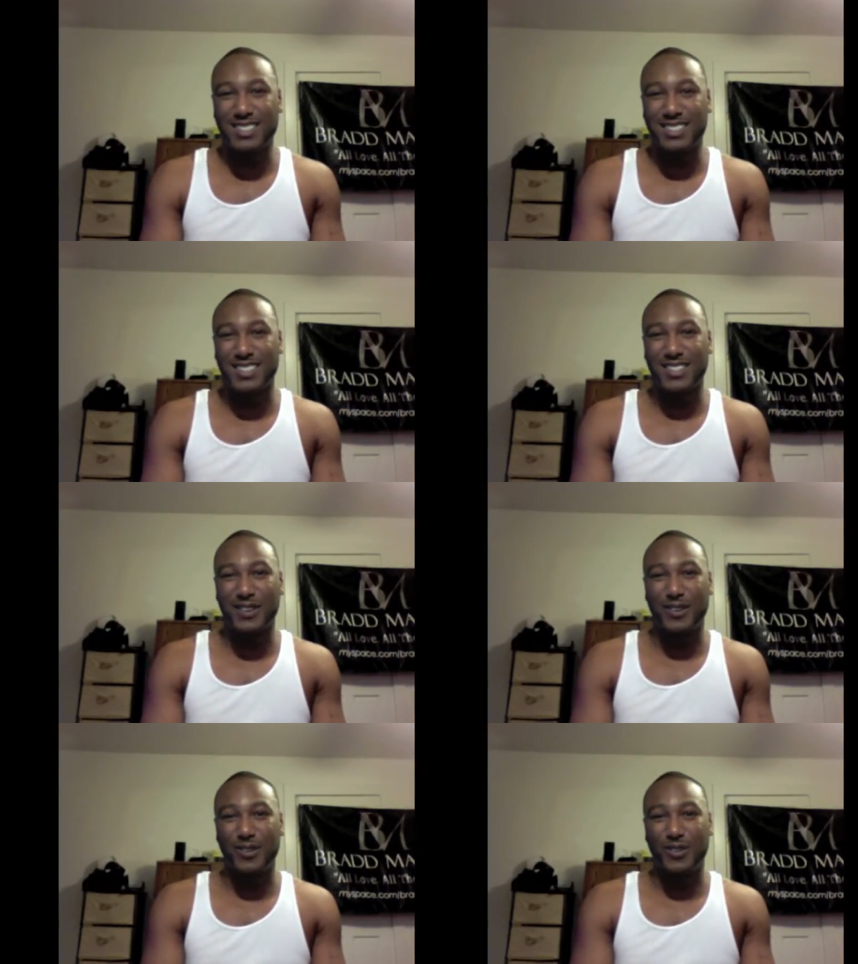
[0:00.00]
you
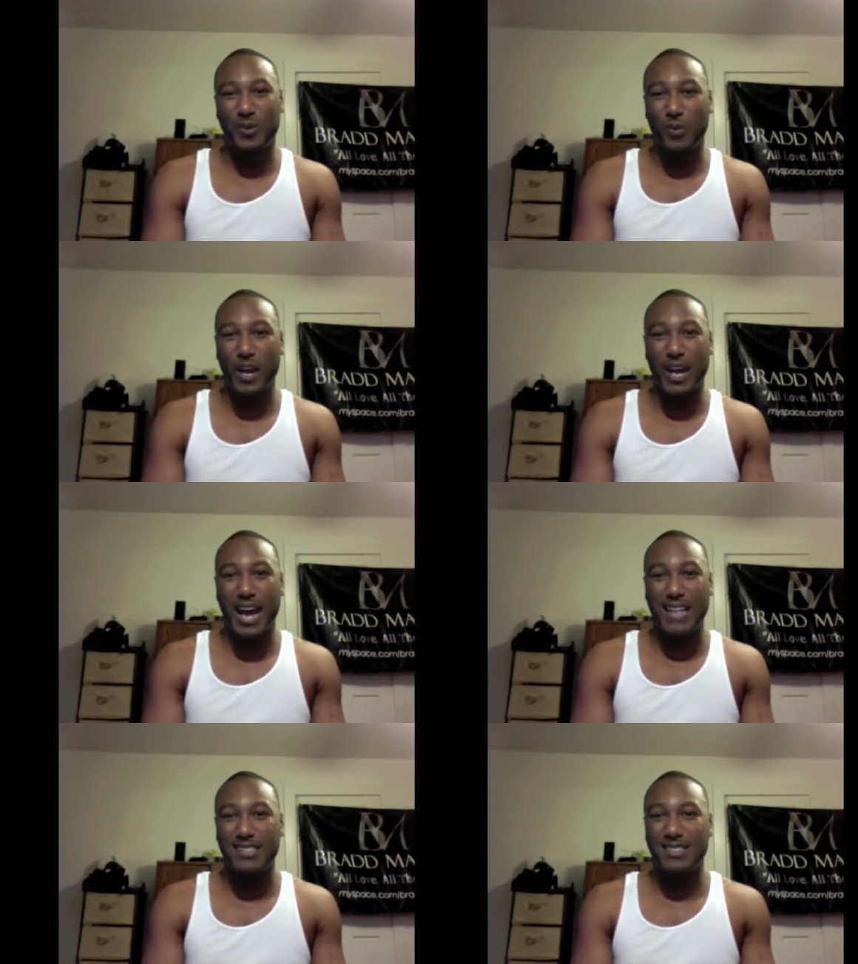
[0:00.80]
know, the way
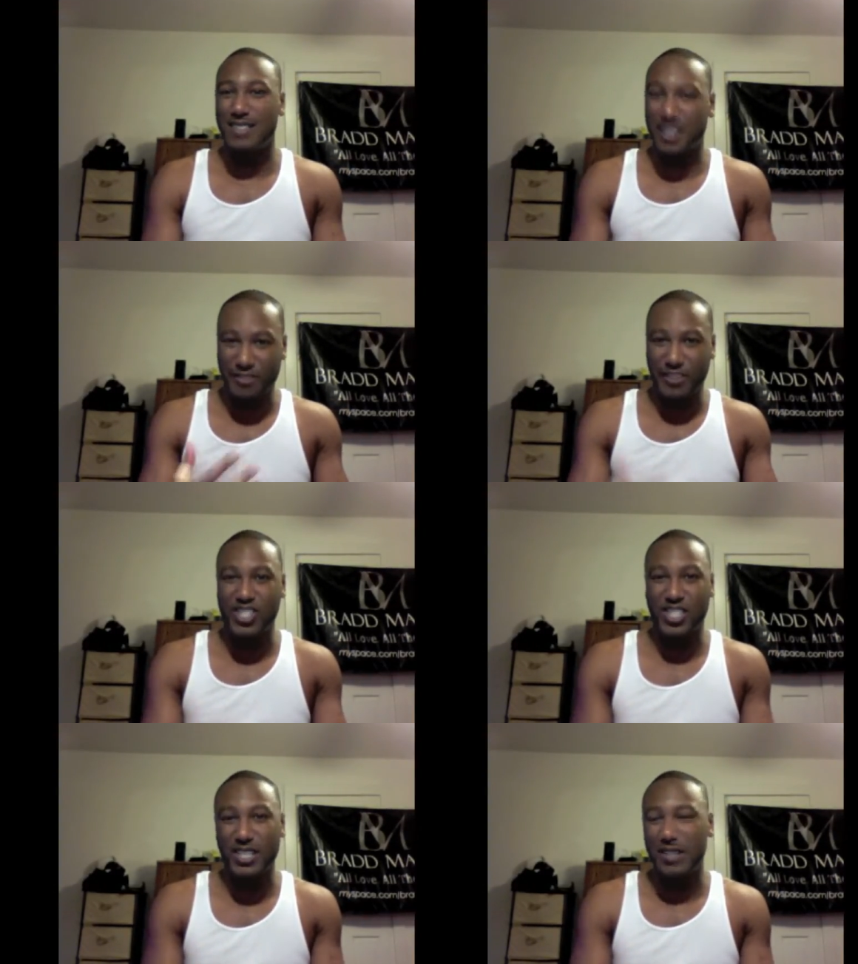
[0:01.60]
I
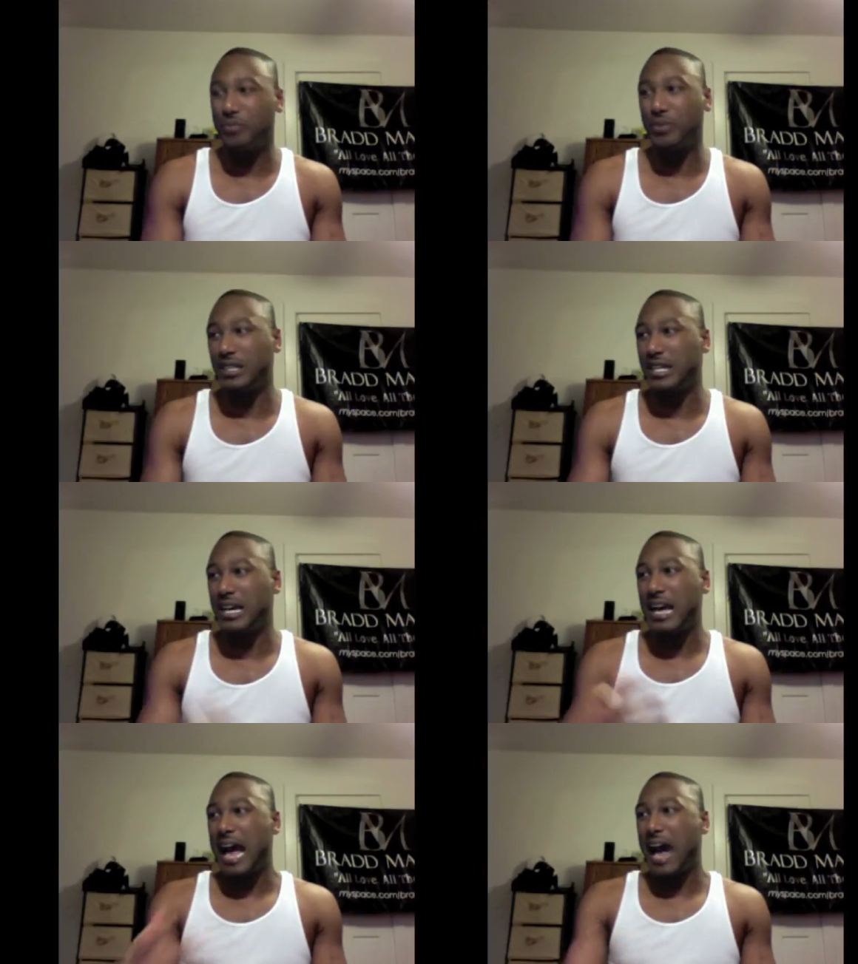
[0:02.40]
envision it, and put
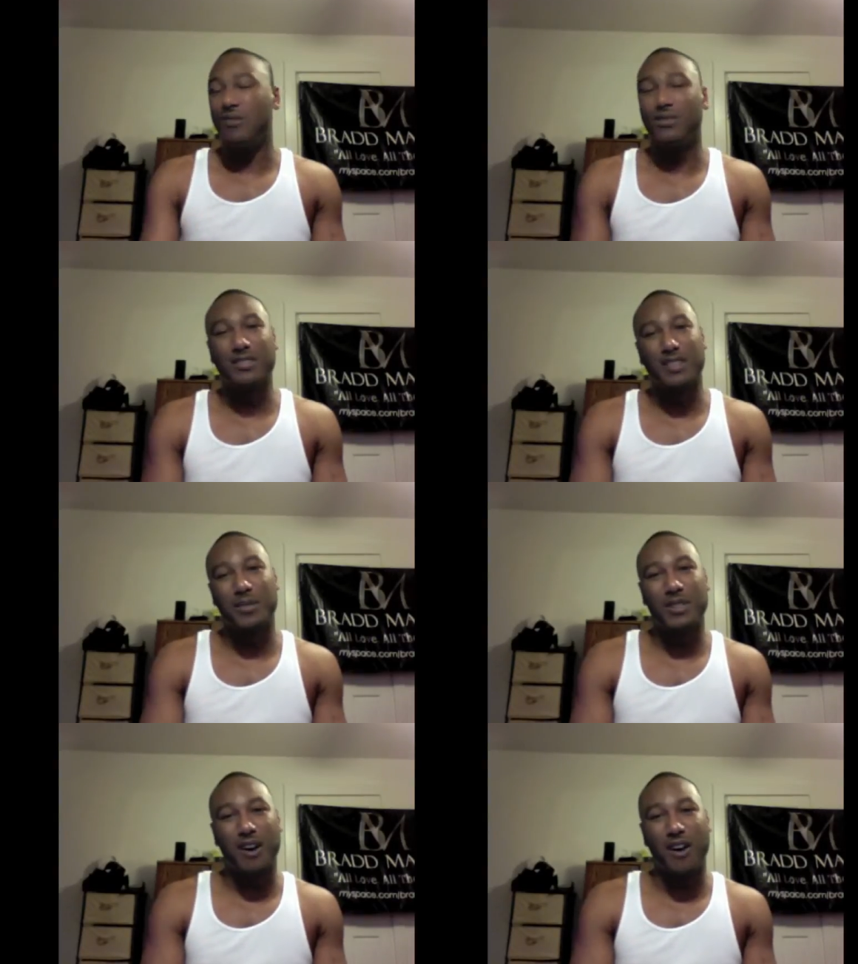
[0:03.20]
out some
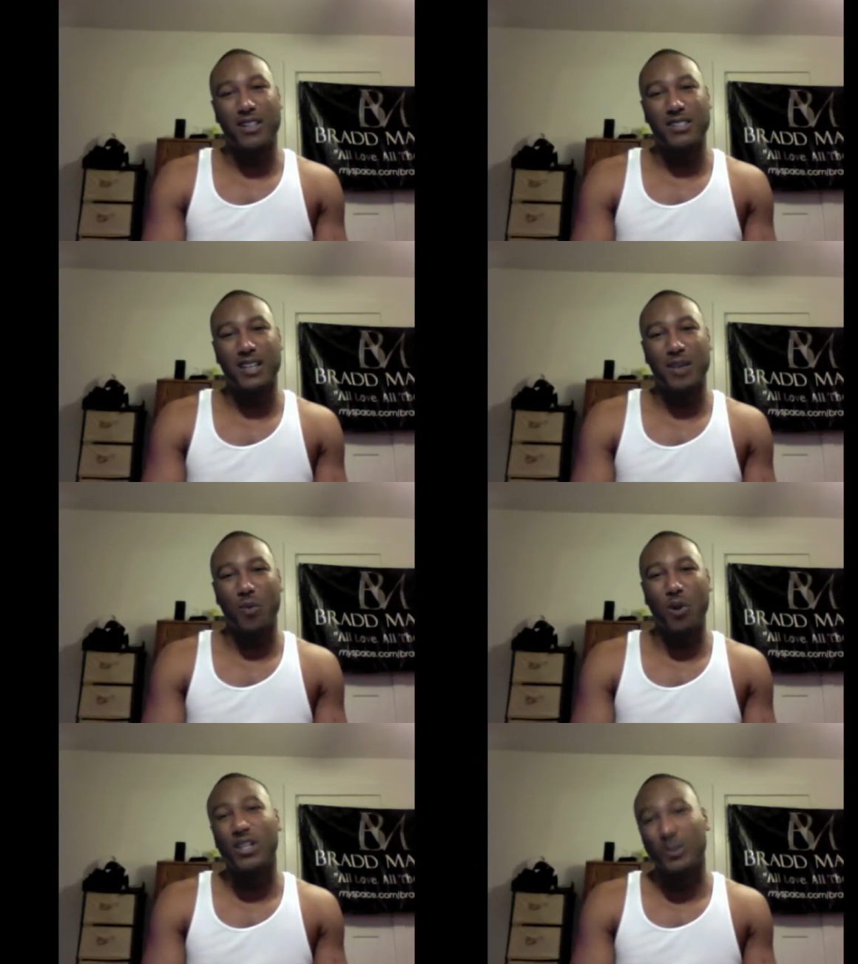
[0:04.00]
of the artists that I'm
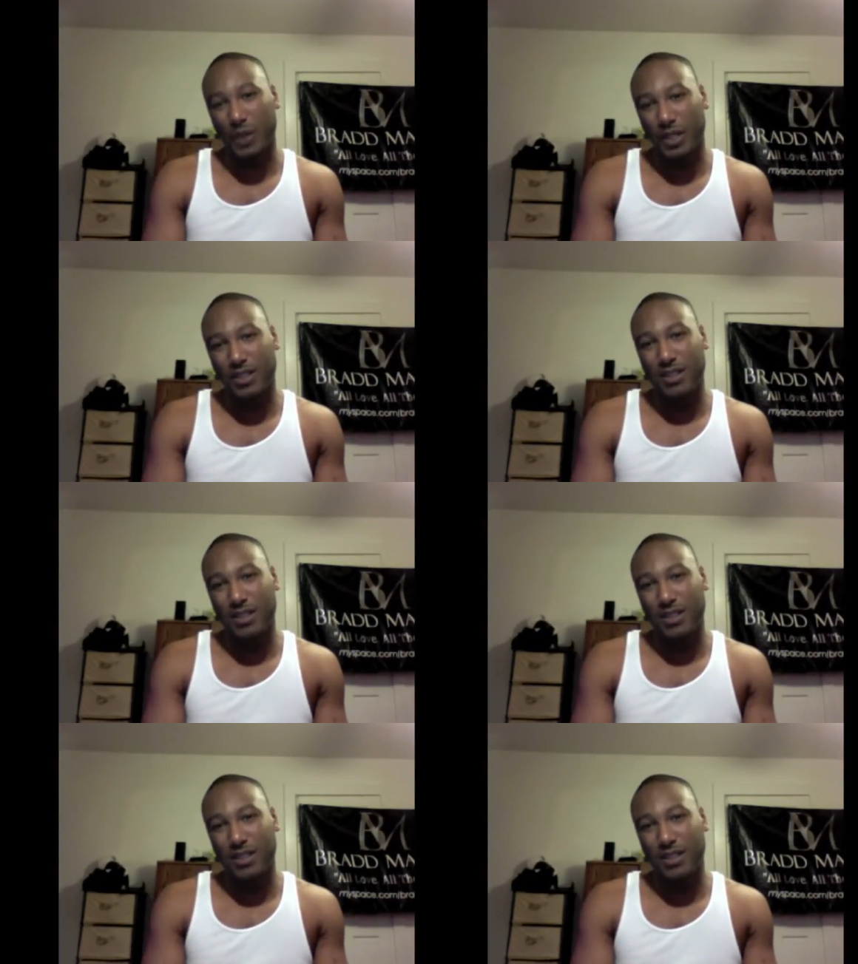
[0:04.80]
working with,